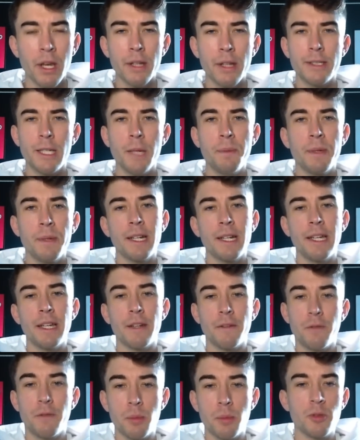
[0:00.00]
Typically, in a
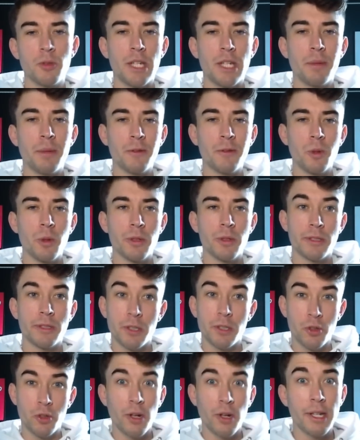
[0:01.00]
football team, of course, the
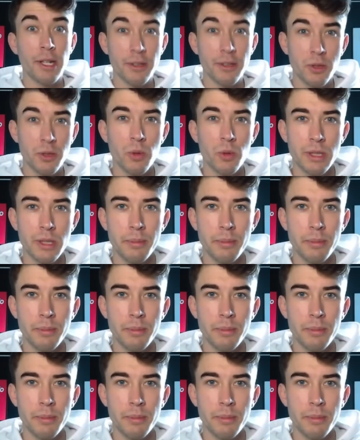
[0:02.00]
striker scores